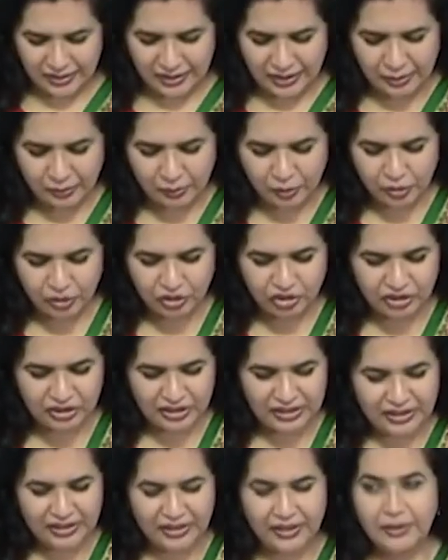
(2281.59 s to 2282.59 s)

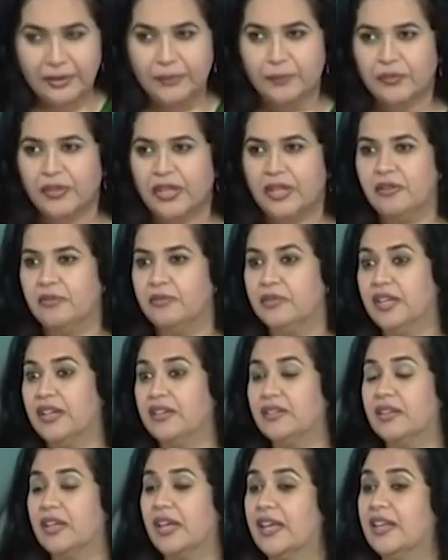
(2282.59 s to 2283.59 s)
Emotionally, he does,